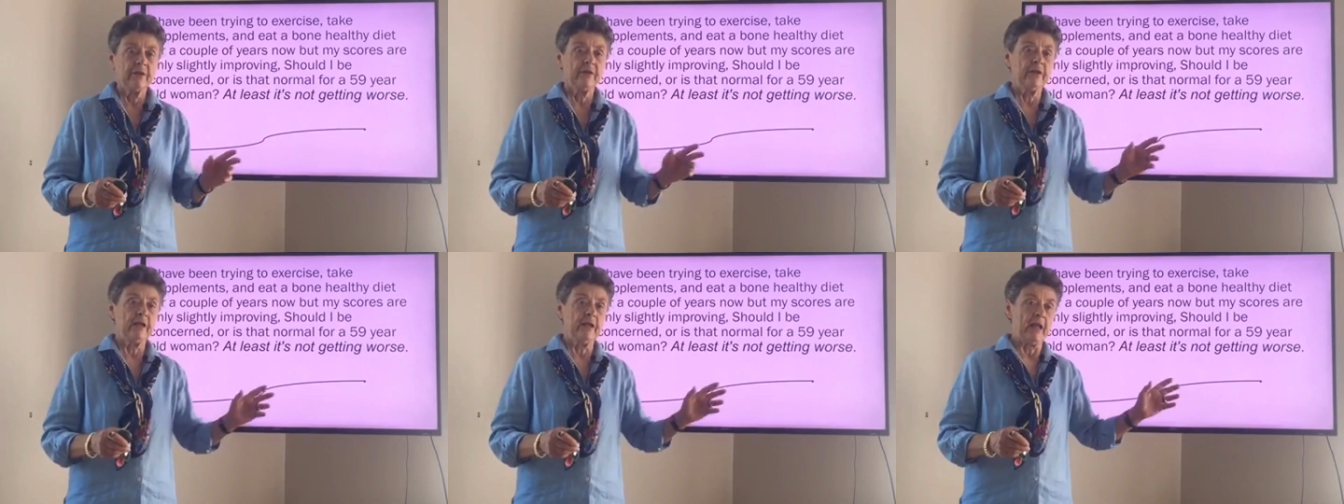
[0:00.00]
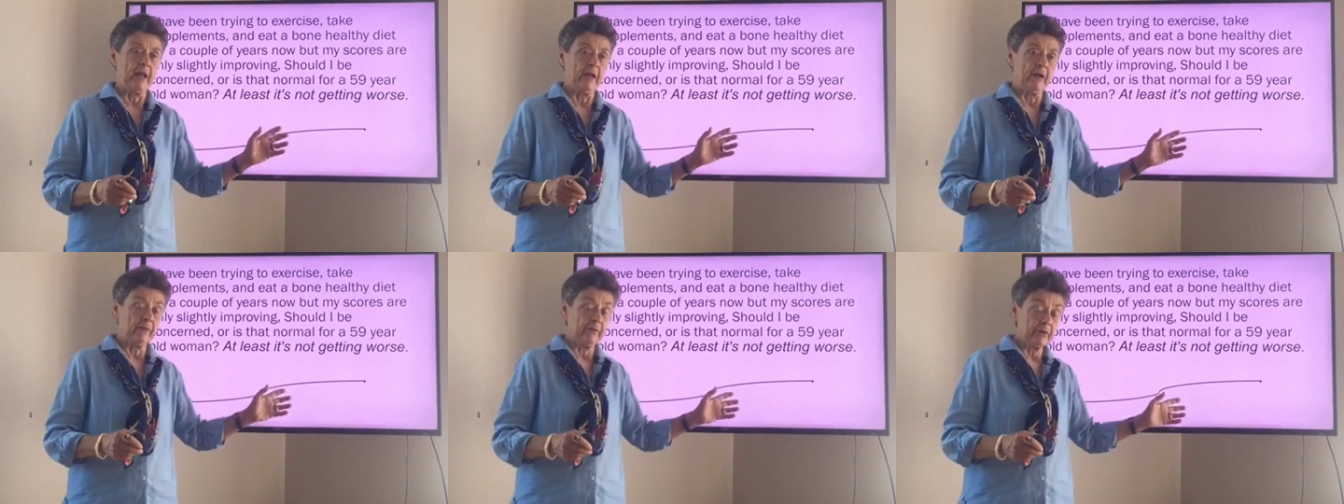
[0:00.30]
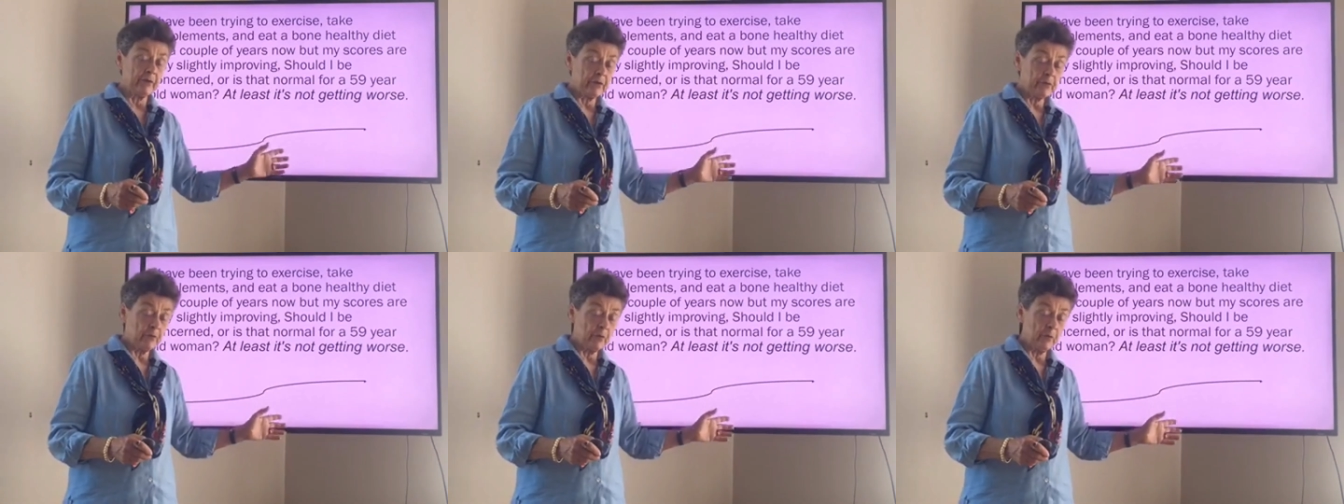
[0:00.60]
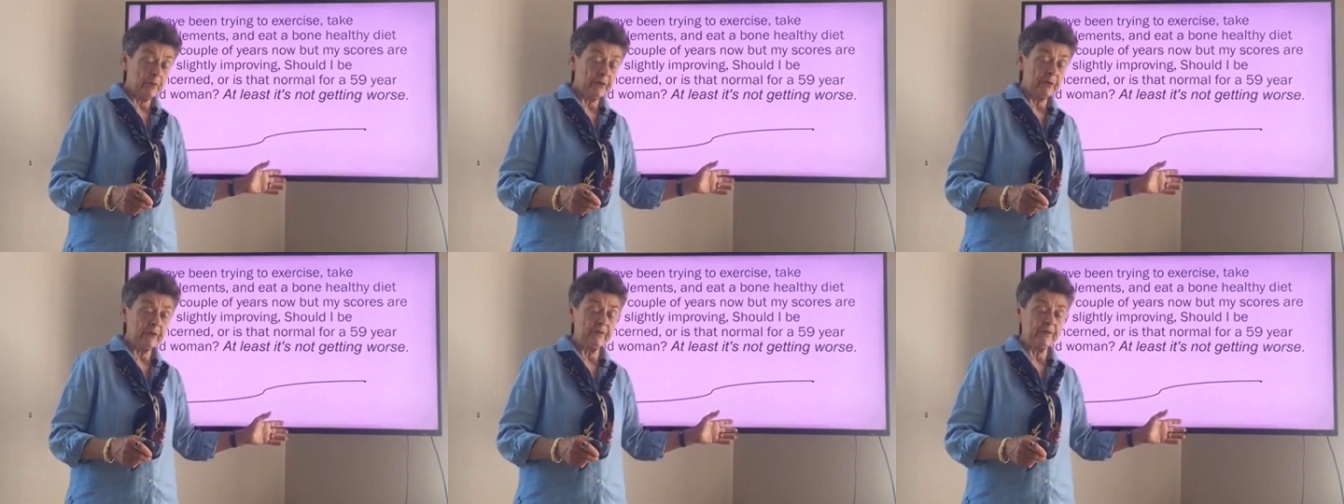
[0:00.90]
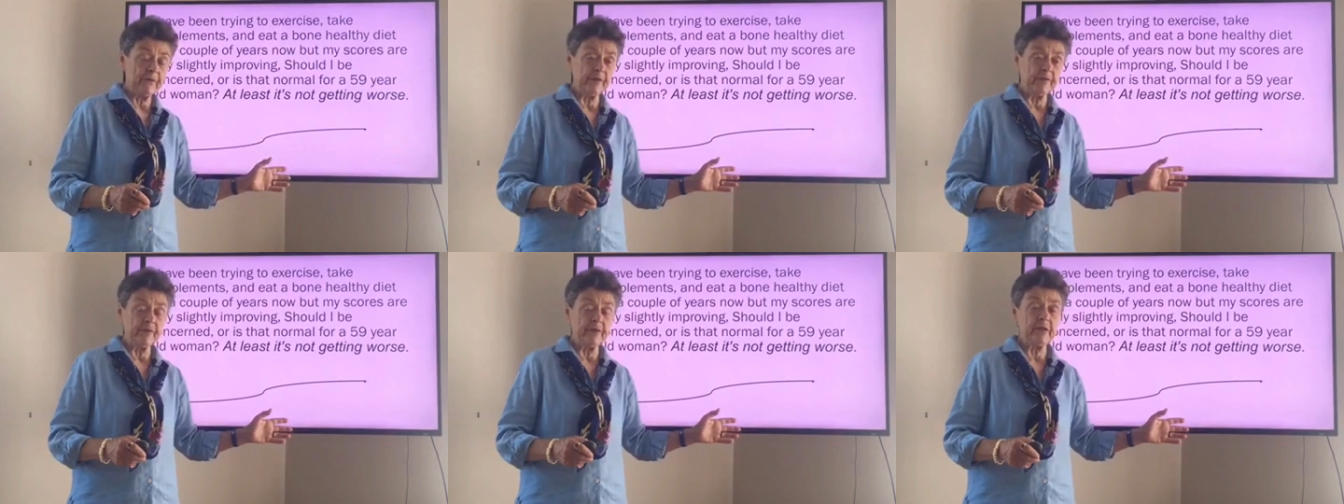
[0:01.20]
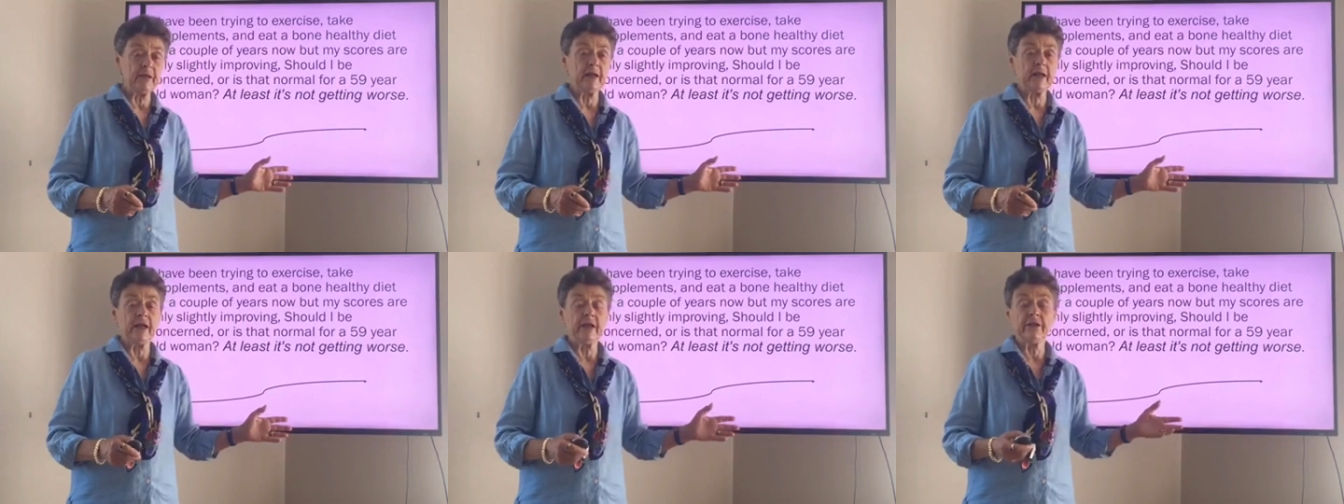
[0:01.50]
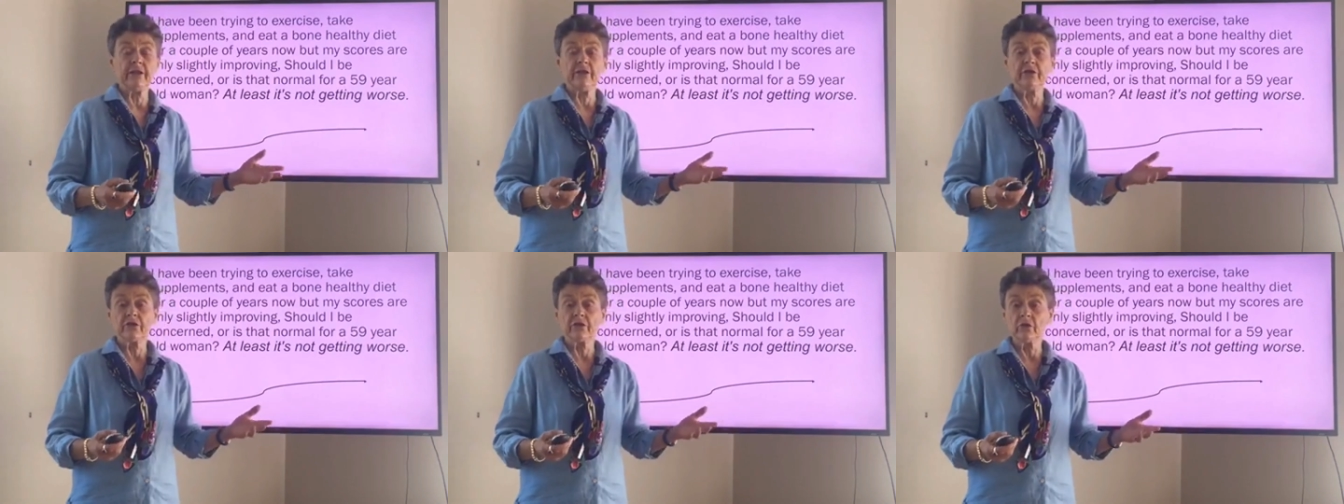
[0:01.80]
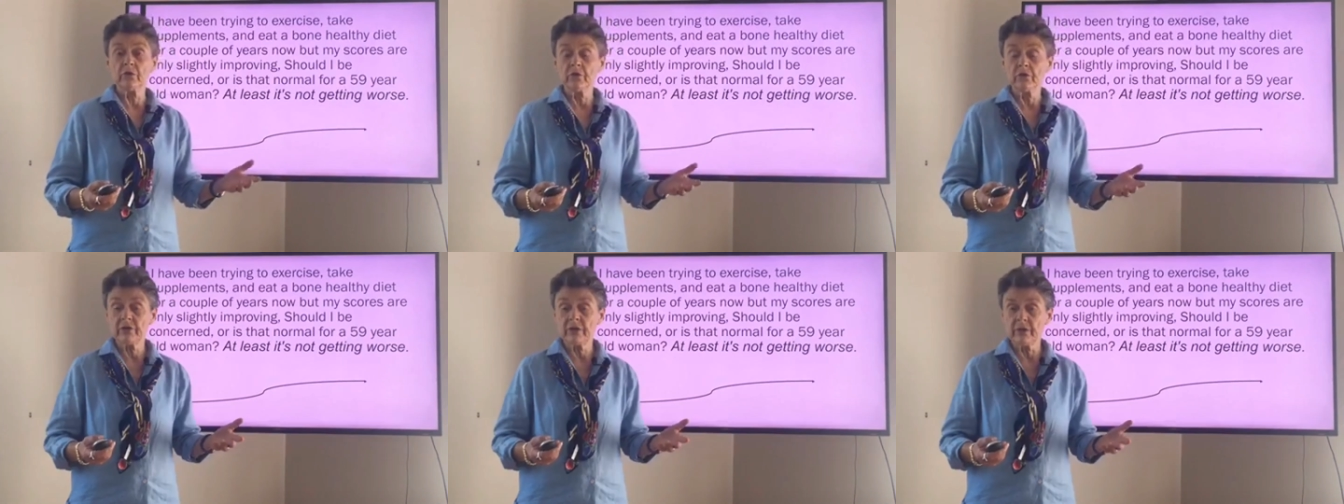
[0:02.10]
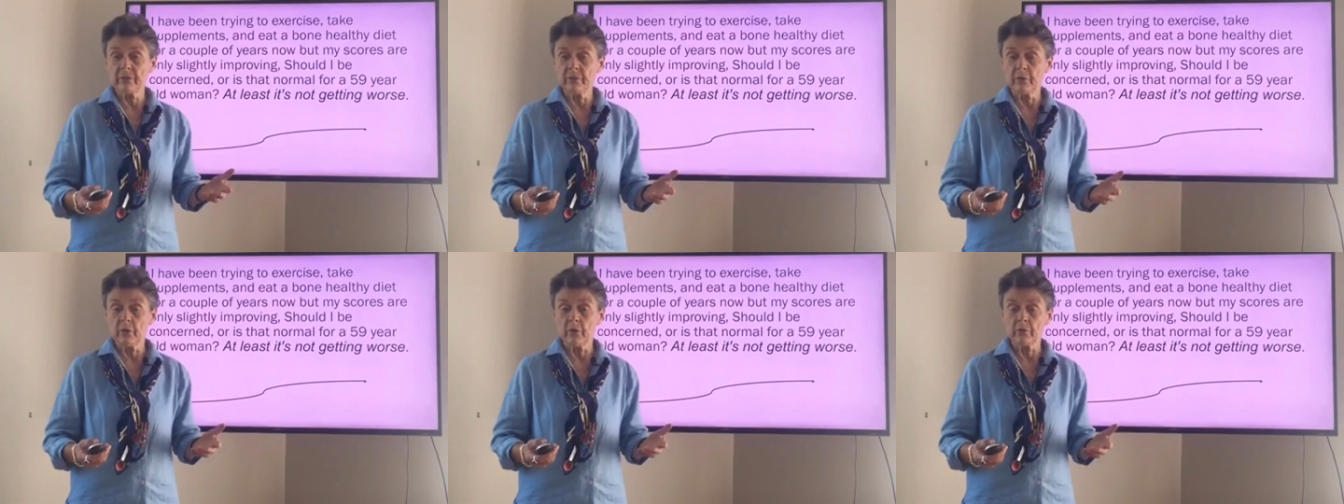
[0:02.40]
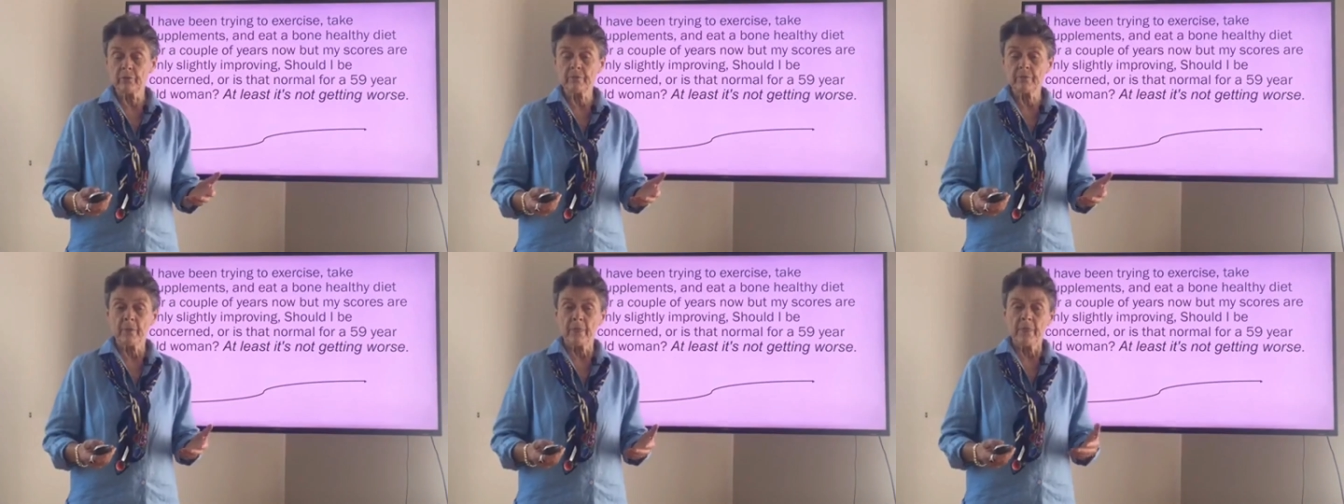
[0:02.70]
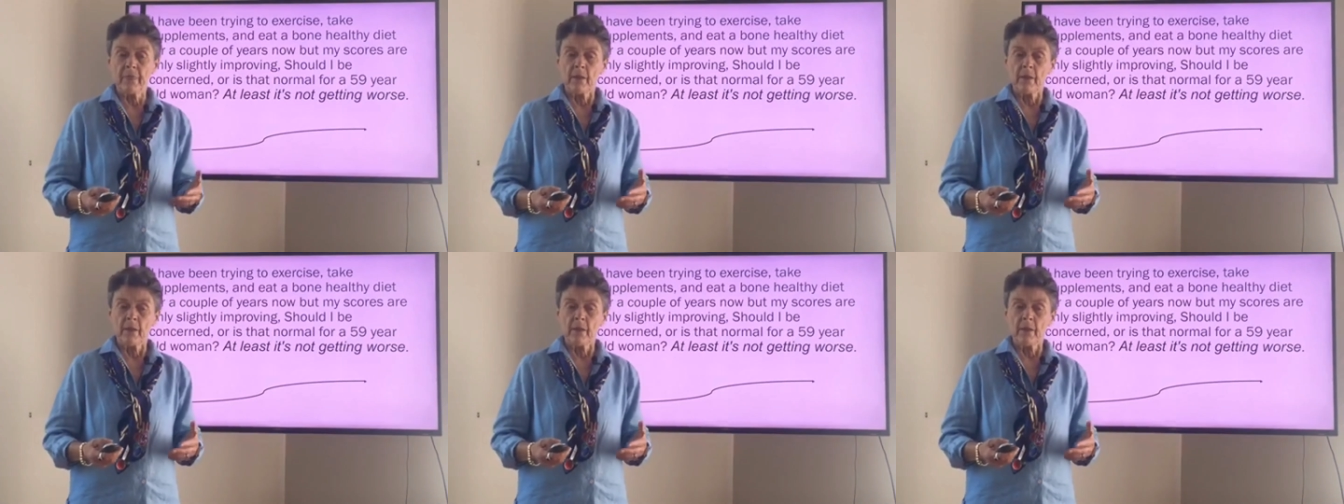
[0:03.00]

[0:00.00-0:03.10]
The average woman at 59 is losing bone